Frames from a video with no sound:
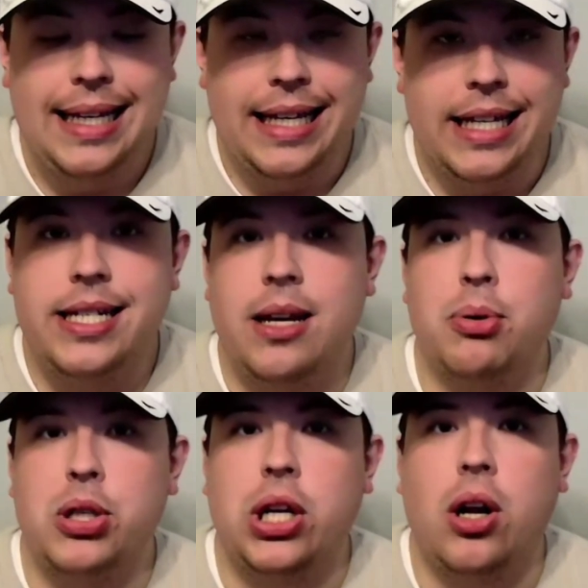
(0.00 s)
Get
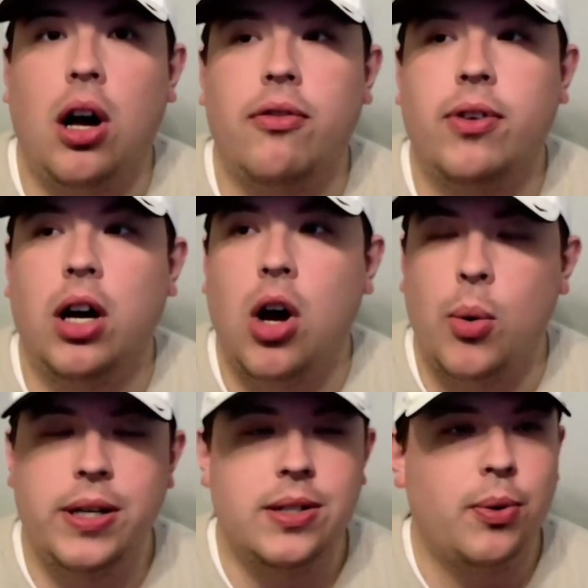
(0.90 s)
10% off.
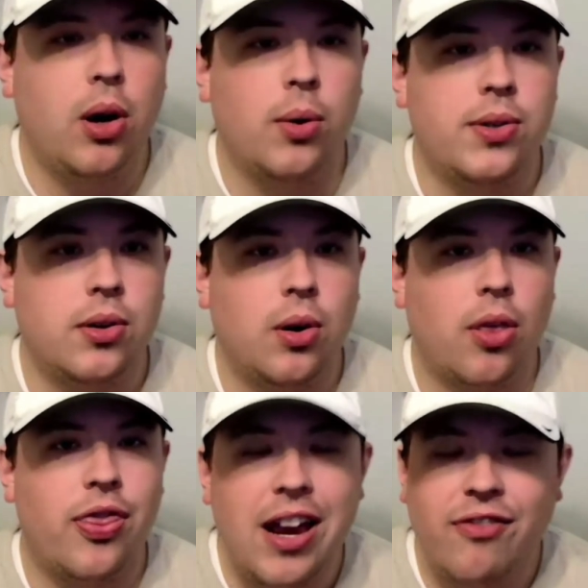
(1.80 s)
We always are
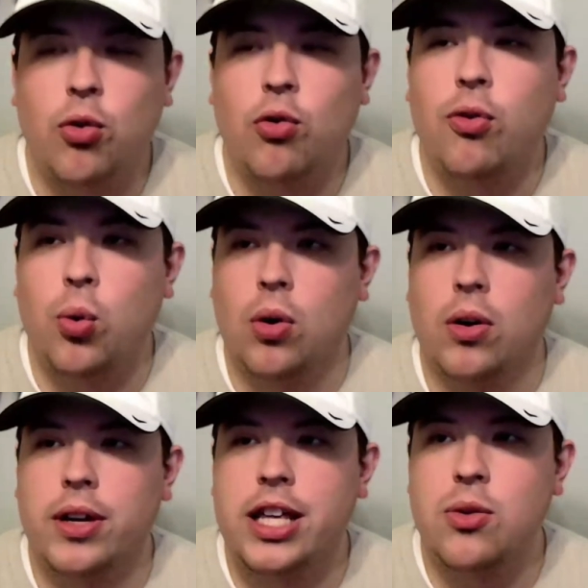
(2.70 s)
thankful for
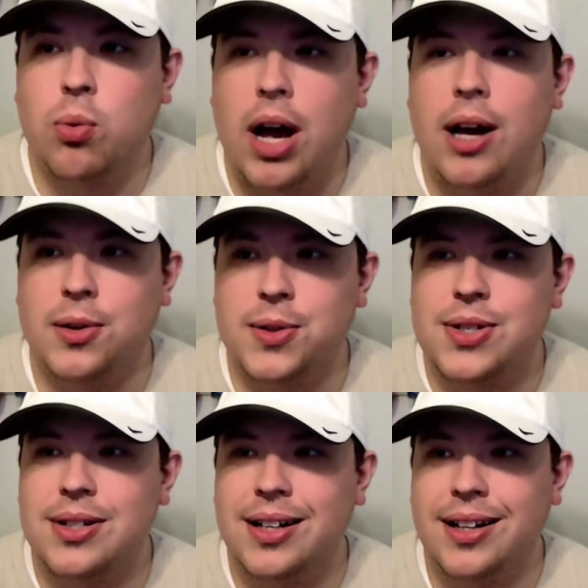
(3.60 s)
Heath
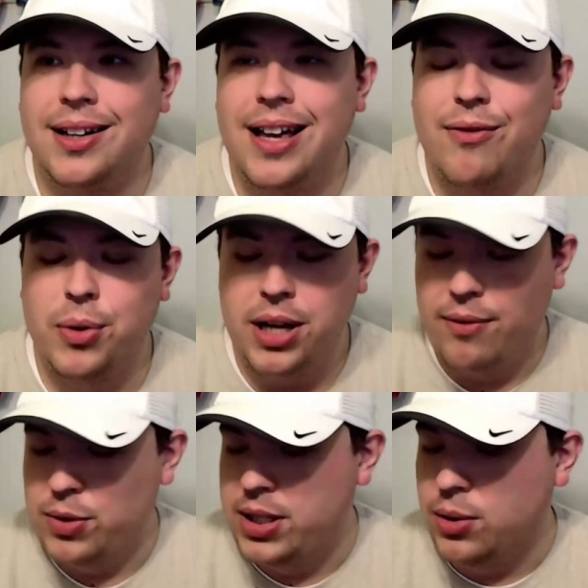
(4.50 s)
Riles
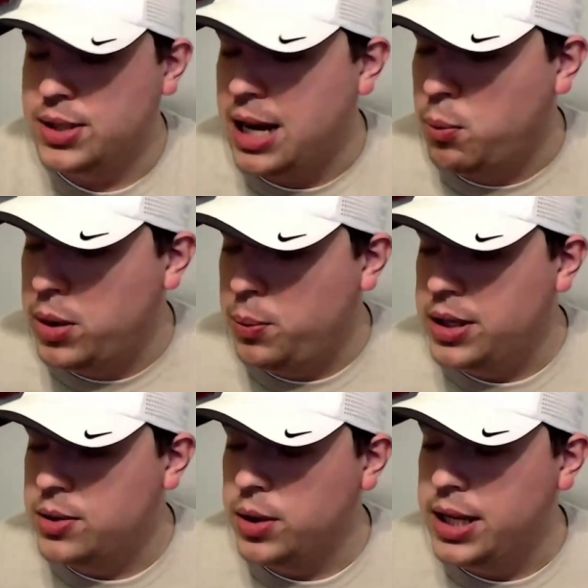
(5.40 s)
every single time we
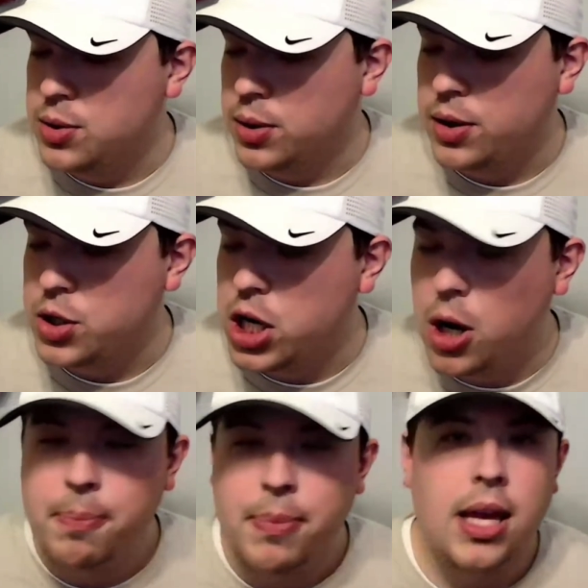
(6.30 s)
enter into the show.